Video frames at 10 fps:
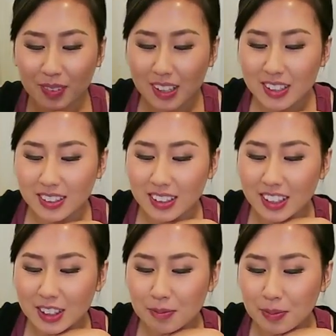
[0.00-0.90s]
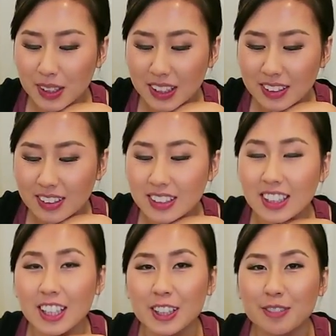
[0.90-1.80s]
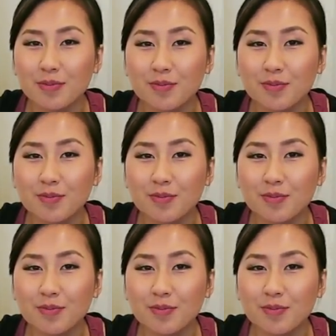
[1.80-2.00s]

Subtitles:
because each piece is like